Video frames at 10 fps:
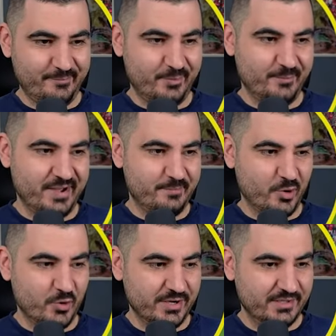Come on, my
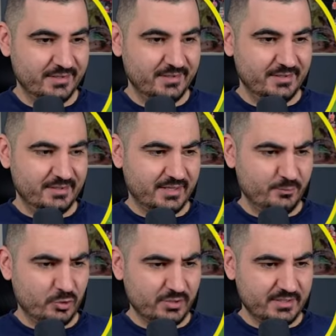boy. Can
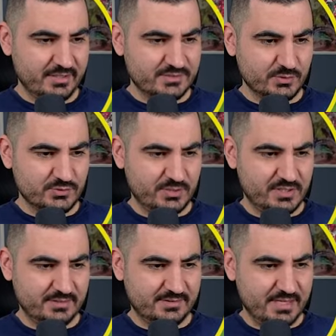we organize also
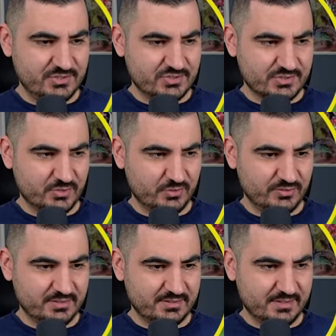here a dangerous
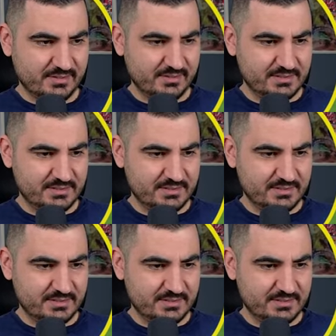counter-attack?